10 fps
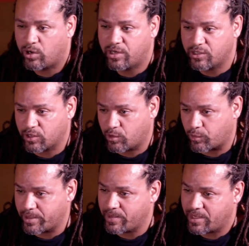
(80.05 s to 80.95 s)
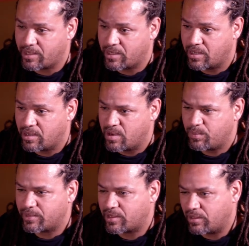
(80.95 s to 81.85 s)
or a disagreement,
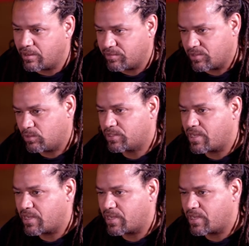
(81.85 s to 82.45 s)
put the gloves on,